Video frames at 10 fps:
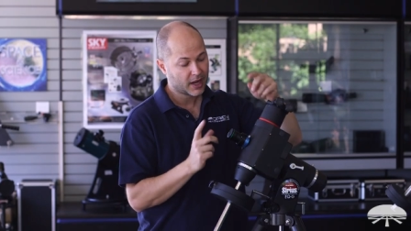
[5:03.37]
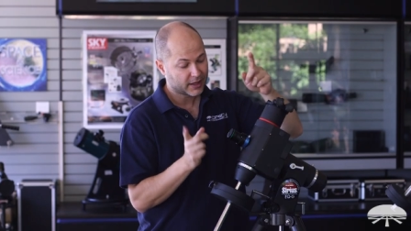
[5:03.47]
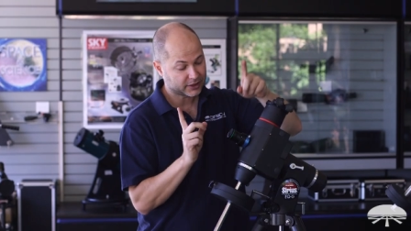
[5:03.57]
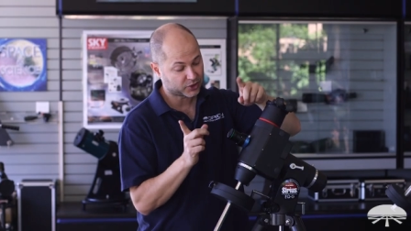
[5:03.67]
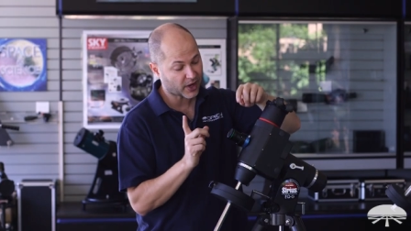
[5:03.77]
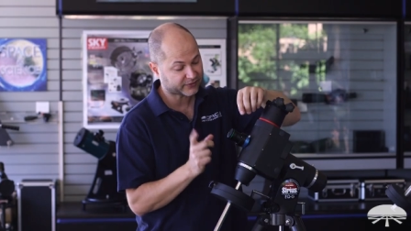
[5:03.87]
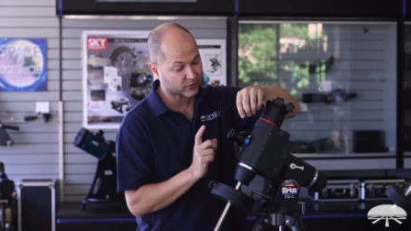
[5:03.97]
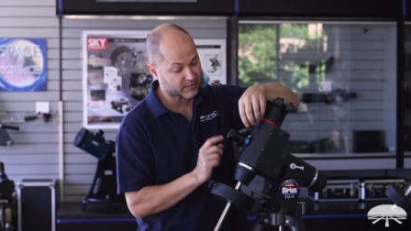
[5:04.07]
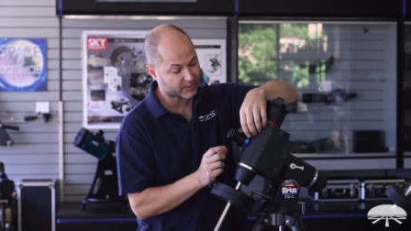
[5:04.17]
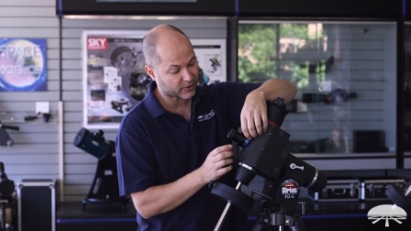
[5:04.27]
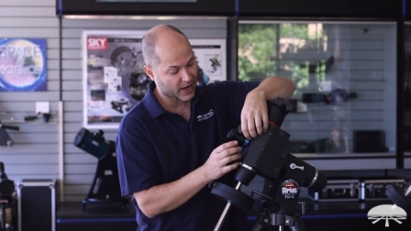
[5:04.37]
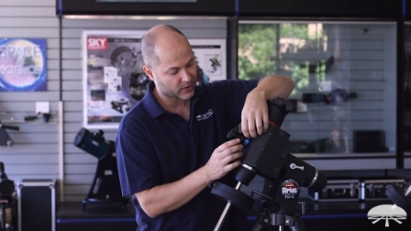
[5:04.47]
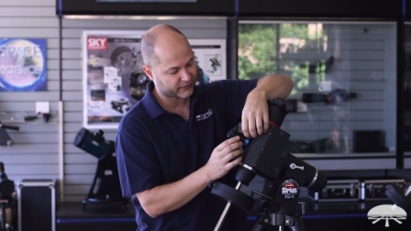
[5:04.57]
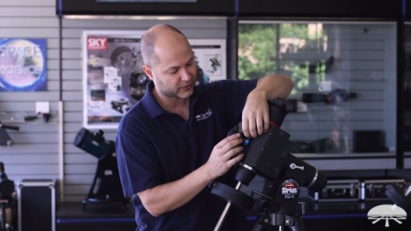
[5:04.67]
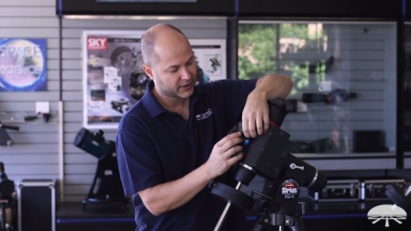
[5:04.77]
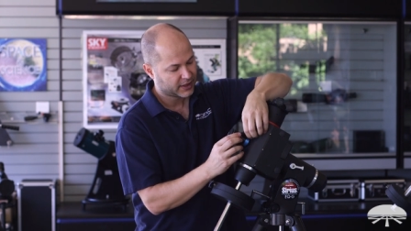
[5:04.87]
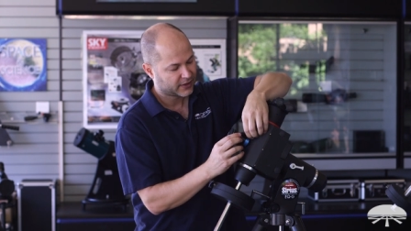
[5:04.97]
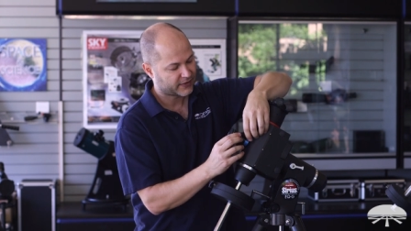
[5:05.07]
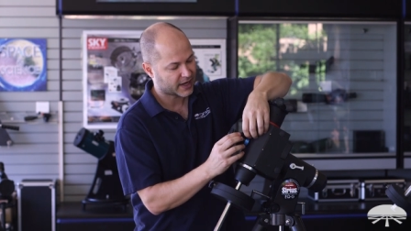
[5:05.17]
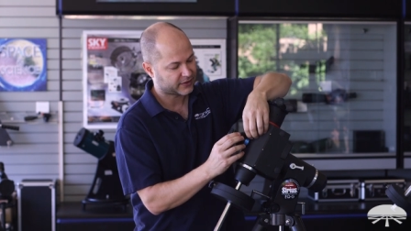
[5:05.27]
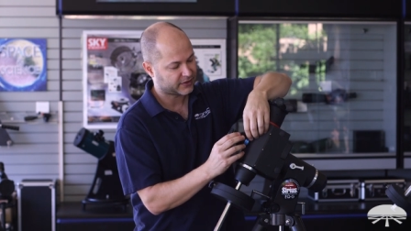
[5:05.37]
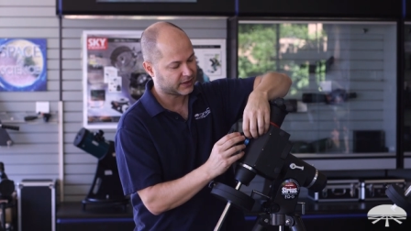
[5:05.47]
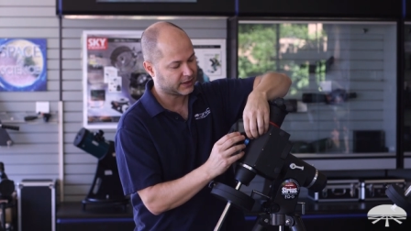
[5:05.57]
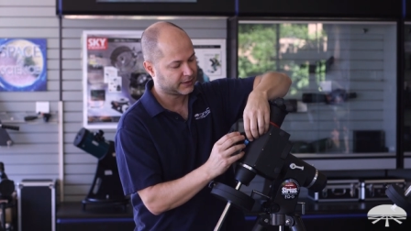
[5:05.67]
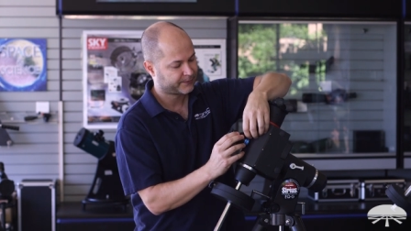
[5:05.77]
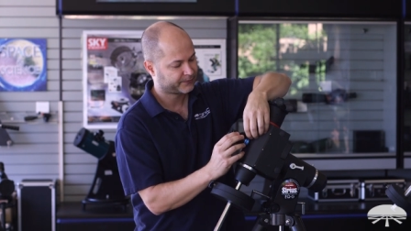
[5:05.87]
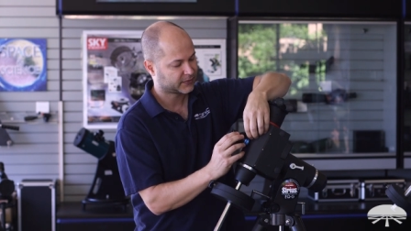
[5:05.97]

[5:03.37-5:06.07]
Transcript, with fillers: You do have to remember, however, that the,